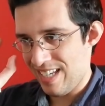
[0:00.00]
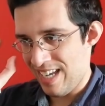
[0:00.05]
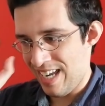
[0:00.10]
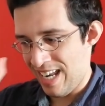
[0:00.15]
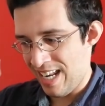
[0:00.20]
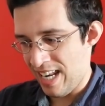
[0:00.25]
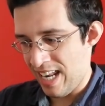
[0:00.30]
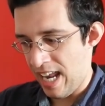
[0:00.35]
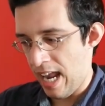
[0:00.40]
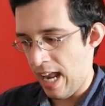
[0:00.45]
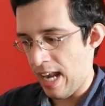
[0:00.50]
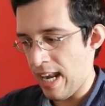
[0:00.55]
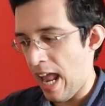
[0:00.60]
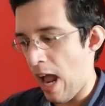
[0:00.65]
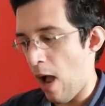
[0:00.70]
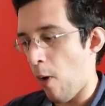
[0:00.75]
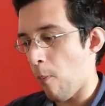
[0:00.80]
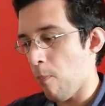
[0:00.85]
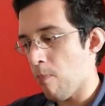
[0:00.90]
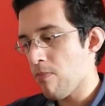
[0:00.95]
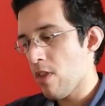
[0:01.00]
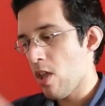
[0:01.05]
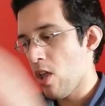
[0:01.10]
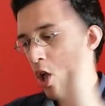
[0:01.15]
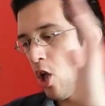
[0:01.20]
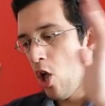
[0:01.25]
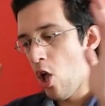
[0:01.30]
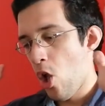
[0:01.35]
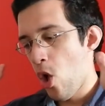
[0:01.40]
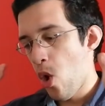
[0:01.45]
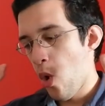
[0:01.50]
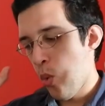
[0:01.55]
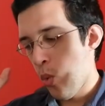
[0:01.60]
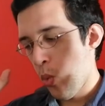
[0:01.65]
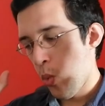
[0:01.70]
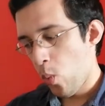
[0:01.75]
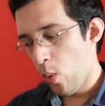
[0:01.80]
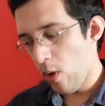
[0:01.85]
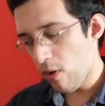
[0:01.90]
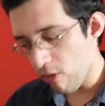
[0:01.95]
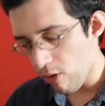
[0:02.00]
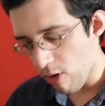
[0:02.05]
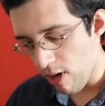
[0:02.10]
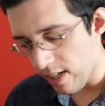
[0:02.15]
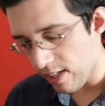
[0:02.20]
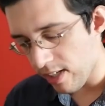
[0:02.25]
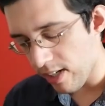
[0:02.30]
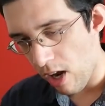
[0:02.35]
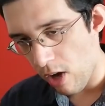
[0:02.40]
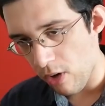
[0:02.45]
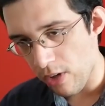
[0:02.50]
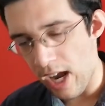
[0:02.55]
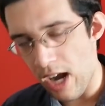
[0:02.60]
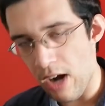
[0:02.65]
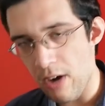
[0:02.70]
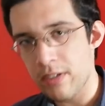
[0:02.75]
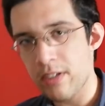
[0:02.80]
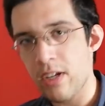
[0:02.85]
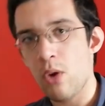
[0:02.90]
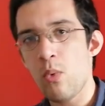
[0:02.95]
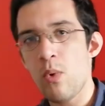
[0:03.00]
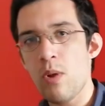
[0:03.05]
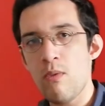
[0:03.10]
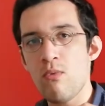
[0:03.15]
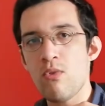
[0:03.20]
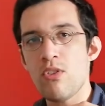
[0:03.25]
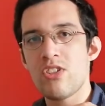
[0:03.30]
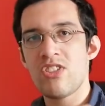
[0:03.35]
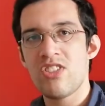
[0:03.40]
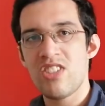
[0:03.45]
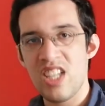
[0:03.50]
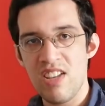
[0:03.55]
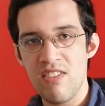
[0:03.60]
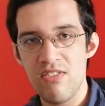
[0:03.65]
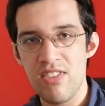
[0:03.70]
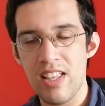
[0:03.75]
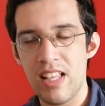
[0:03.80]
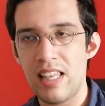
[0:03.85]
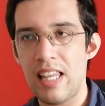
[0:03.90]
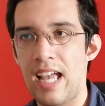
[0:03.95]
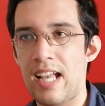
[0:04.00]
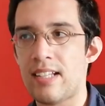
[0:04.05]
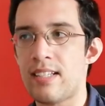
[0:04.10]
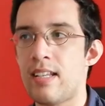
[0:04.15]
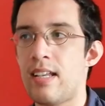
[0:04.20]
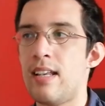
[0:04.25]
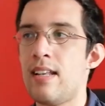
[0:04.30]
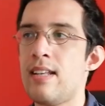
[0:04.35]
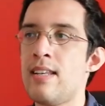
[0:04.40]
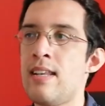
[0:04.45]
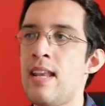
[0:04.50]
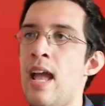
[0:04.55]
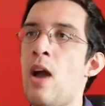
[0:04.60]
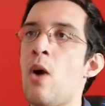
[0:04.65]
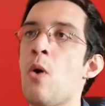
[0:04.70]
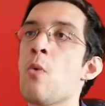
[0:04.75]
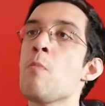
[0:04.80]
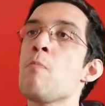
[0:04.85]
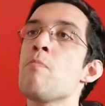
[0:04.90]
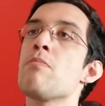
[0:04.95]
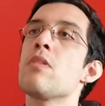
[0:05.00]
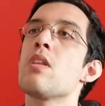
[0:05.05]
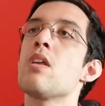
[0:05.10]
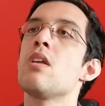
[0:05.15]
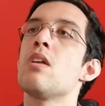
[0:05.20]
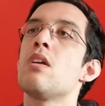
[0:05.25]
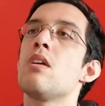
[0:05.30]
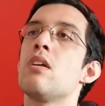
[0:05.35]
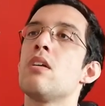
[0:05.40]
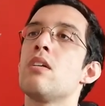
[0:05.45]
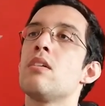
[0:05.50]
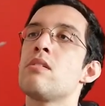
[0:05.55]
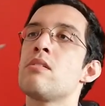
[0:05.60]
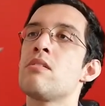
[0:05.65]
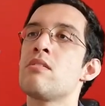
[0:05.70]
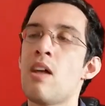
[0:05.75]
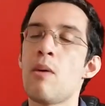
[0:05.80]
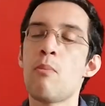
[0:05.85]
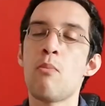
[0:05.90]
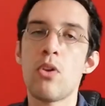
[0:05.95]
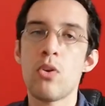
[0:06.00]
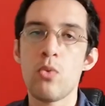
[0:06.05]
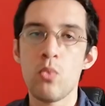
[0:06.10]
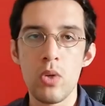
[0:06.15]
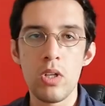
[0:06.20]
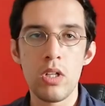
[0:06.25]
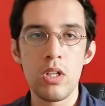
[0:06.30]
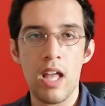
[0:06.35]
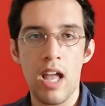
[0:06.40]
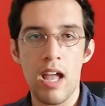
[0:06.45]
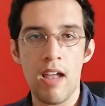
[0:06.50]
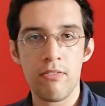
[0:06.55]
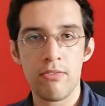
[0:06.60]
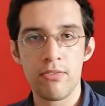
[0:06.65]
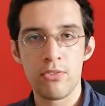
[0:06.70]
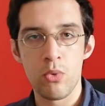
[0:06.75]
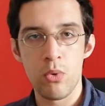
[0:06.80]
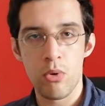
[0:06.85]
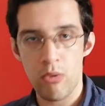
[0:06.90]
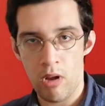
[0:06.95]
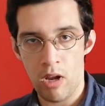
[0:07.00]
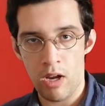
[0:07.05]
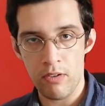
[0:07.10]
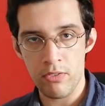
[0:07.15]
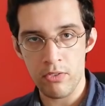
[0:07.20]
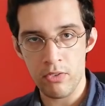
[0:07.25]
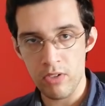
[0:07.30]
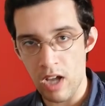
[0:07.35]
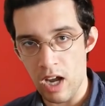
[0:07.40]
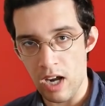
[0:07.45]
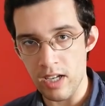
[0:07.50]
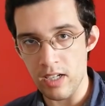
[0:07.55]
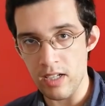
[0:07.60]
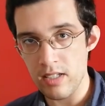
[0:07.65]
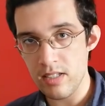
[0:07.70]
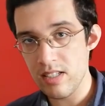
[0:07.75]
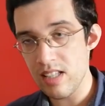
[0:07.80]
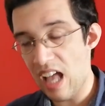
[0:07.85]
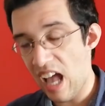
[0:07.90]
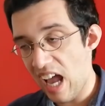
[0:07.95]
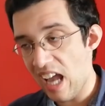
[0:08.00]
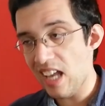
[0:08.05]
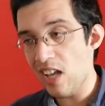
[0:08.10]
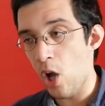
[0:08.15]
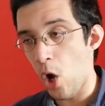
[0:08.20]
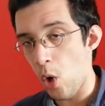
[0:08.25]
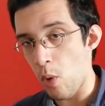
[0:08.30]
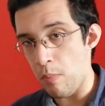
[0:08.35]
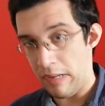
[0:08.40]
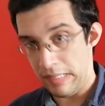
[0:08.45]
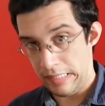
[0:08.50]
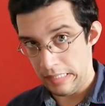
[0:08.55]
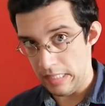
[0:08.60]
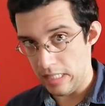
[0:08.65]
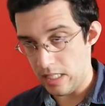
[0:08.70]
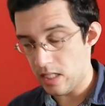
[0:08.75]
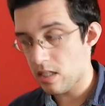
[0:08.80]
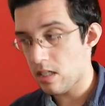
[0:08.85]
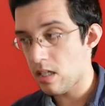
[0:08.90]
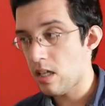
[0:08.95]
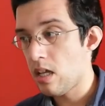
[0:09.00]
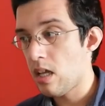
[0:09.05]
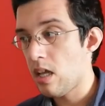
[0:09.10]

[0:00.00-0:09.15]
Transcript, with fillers: in here. Now, we've created our character, we've received the letter, and now someone will have to arrive to guide us. I hope at least.